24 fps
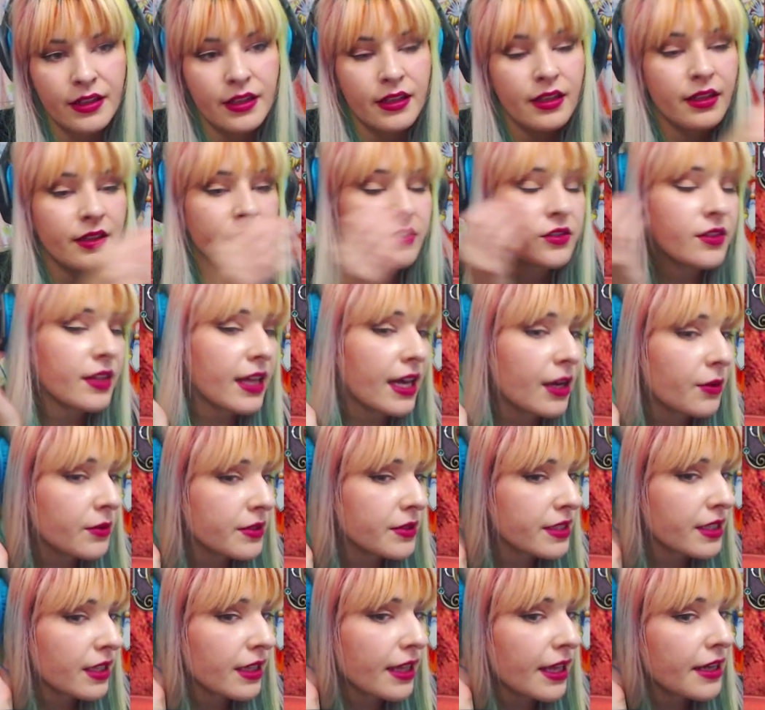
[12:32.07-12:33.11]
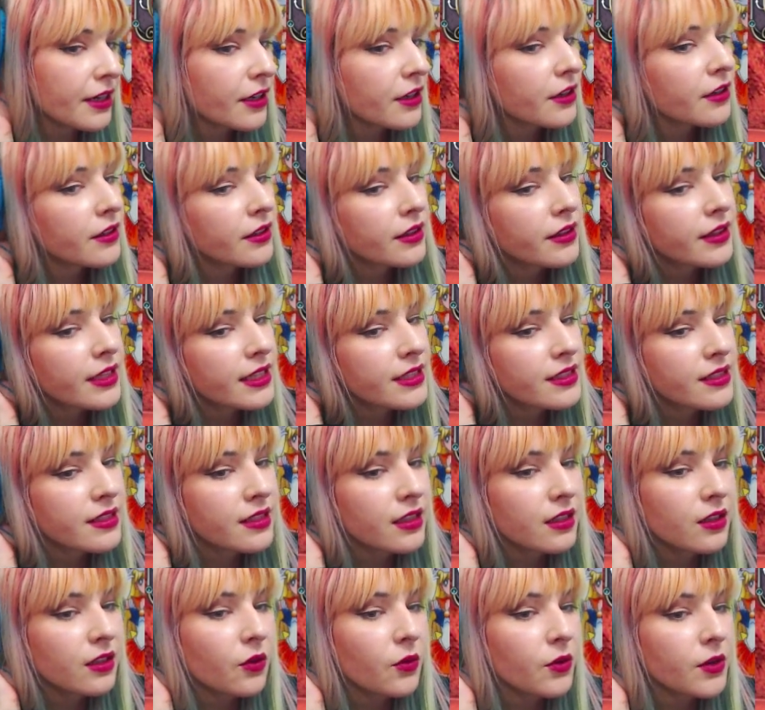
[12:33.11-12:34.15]
So that was the letter. That's the
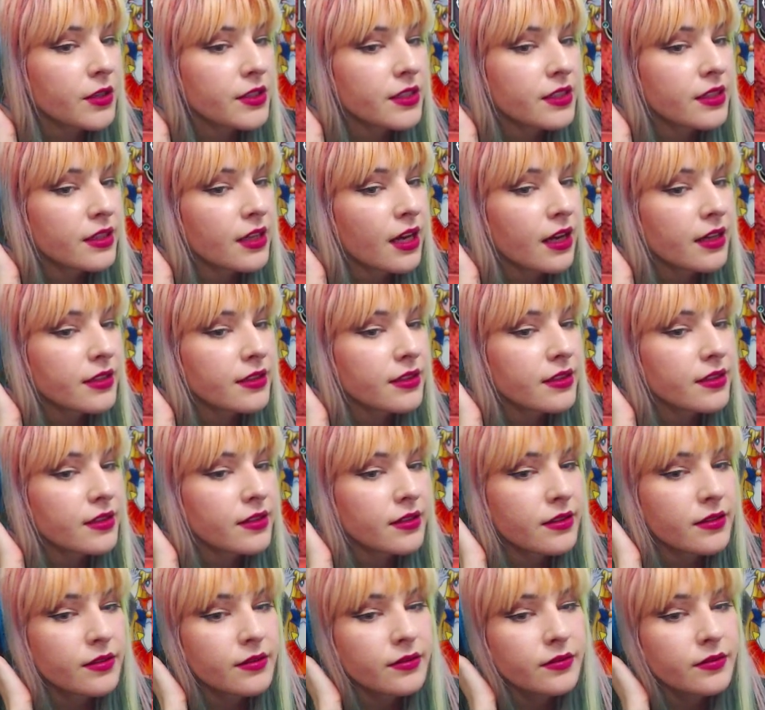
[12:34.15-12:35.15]
Lord's thoughts.